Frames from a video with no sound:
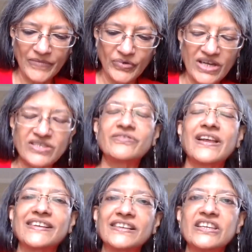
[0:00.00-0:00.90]
greater
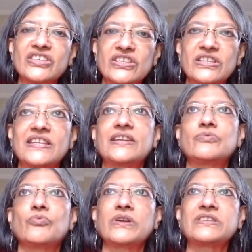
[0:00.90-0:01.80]
recognition
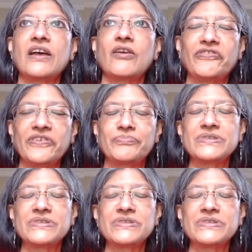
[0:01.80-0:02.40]
that what are often